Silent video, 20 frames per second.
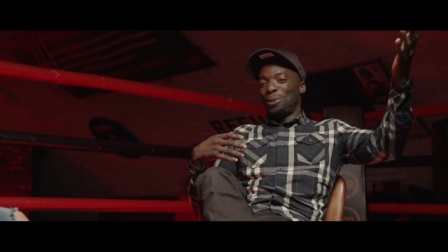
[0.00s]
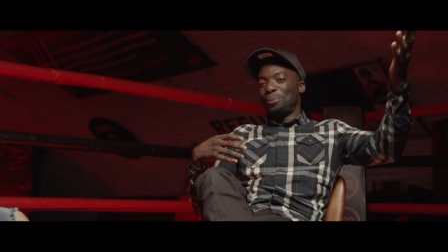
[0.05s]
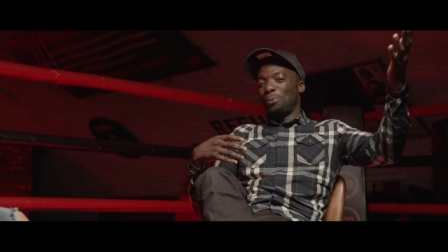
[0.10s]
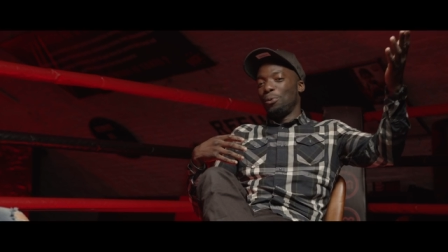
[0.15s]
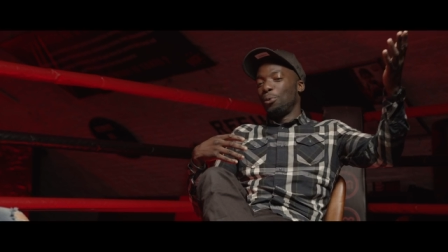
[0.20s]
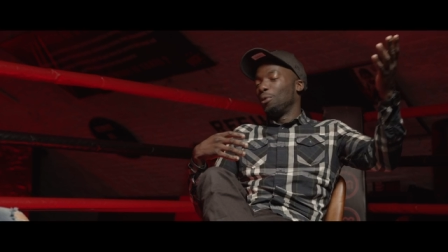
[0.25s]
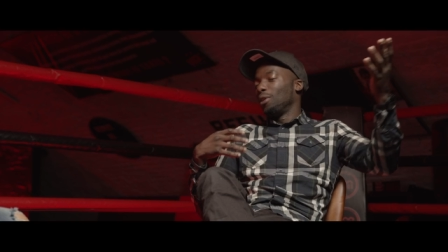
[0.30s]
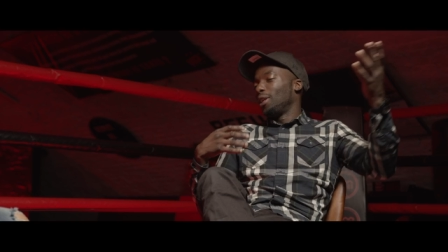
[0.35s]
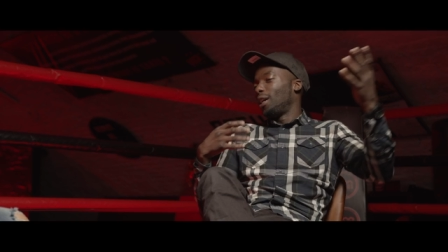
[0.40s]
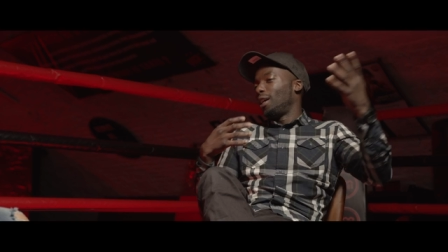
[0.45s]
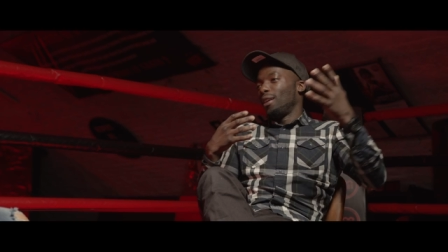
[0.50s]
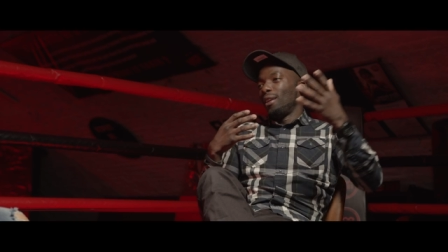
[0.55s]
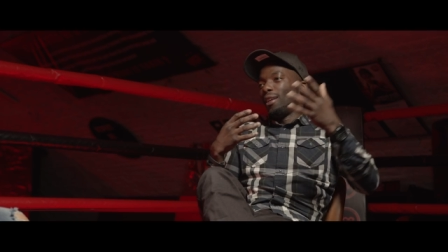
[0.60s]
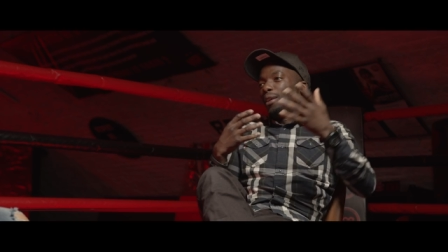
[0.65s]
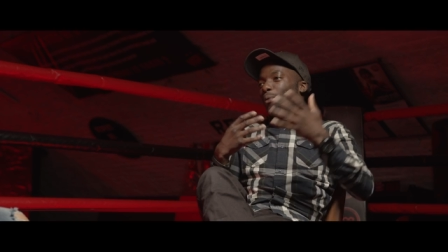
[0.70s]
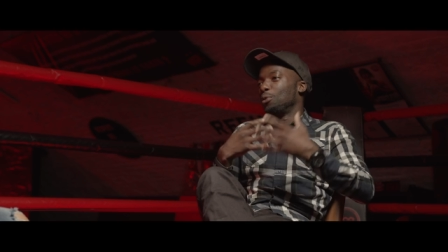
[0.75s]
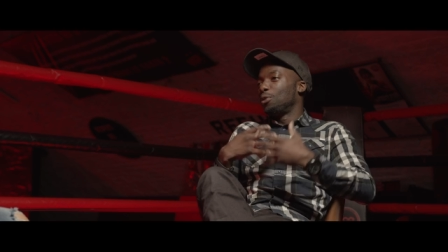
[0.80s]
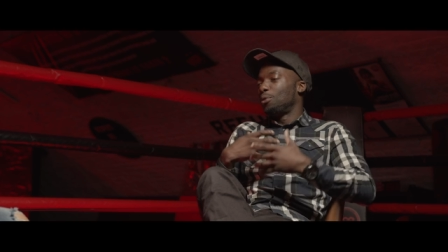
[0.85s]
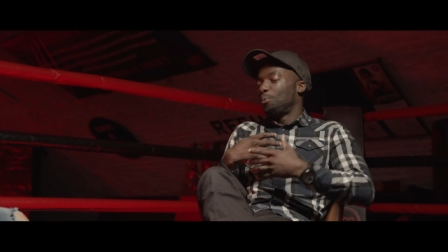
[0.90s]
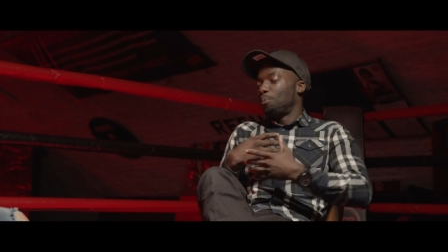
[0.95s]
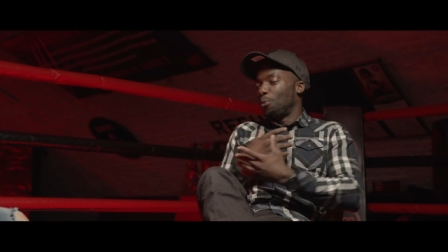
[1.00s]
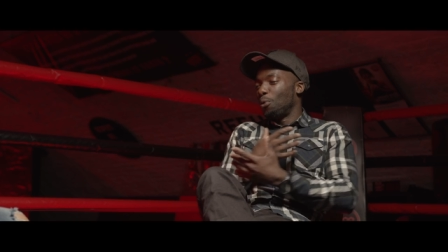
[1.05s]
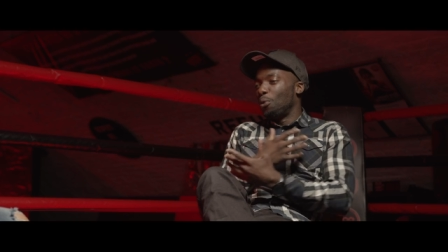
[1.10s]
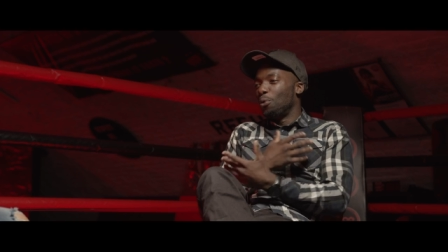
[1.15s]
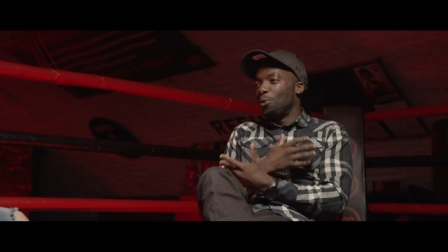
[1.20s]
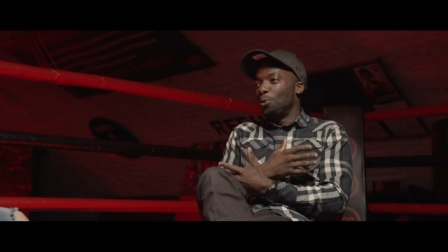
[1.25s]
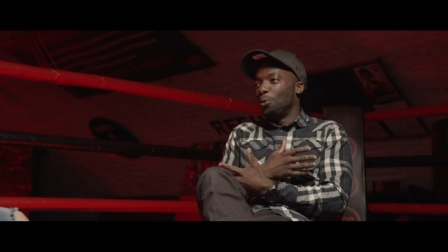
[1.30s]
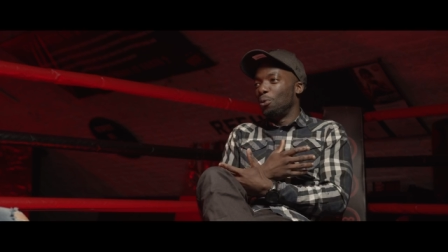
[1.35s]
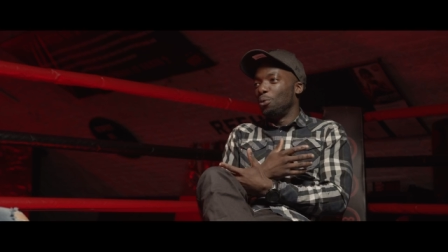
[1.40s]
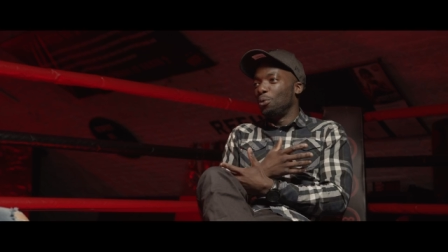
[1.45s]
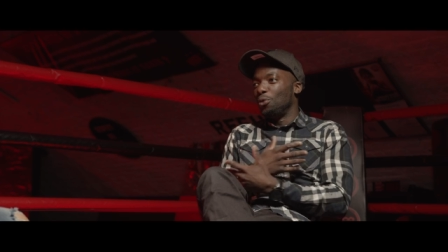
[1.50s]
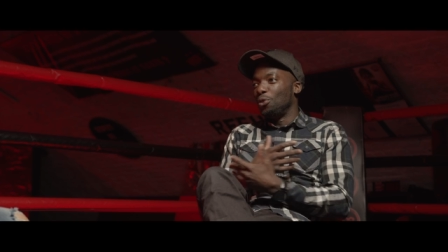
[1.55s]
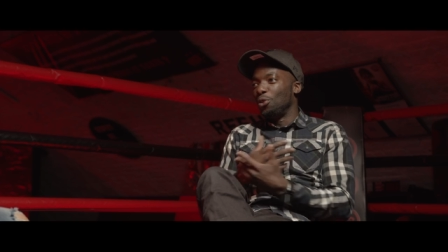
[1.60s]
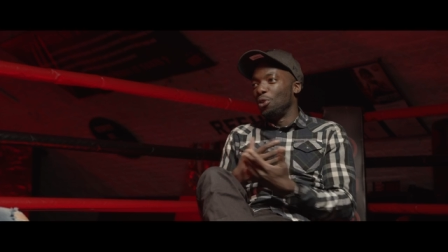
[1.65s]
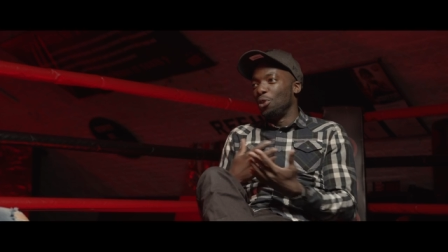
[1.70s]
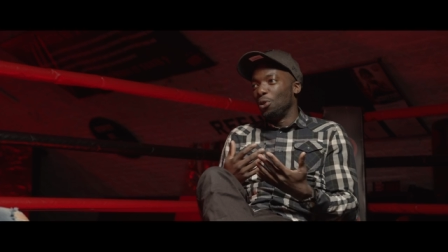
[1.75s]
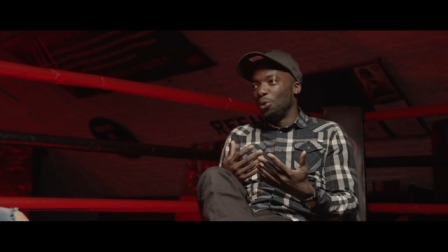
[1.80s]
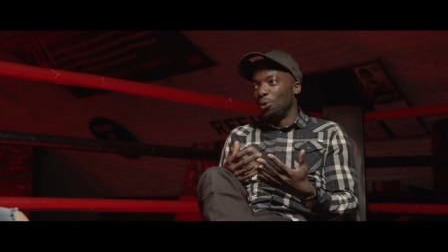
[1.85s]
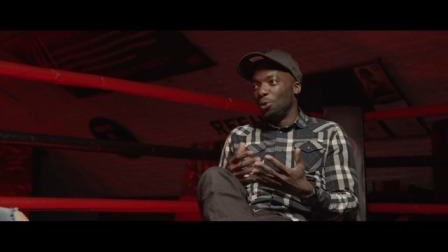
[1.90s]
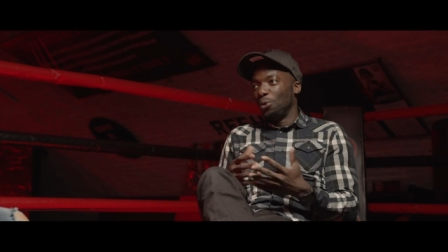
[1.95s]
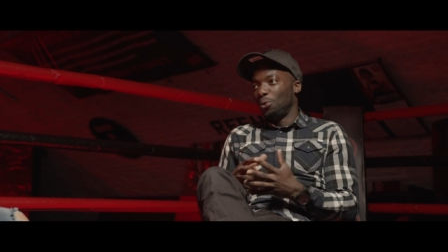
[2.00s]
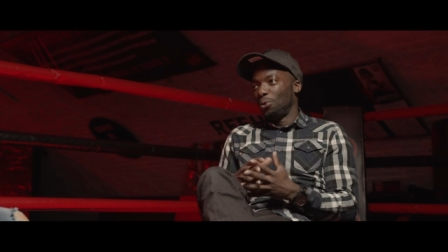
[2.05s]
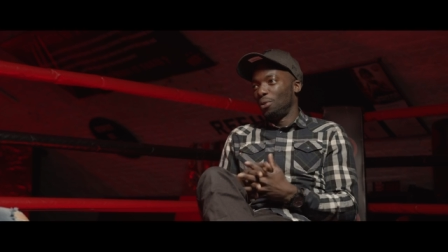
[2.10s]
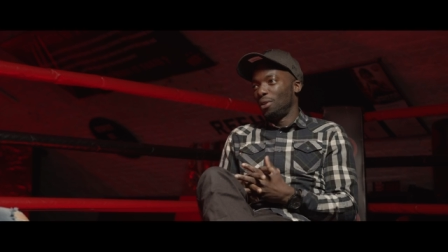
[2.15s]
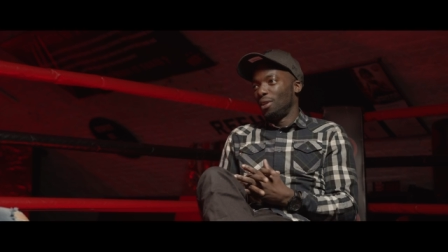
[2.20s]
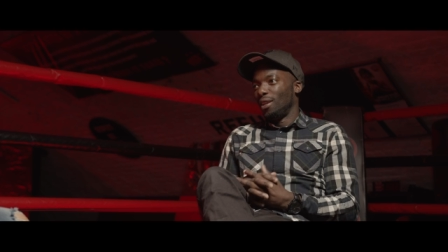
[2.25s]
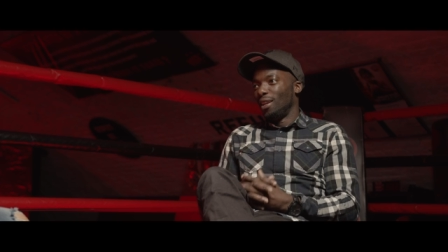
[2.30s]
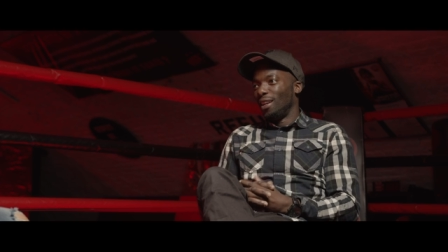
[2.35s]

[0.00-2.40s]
sport, like it was all new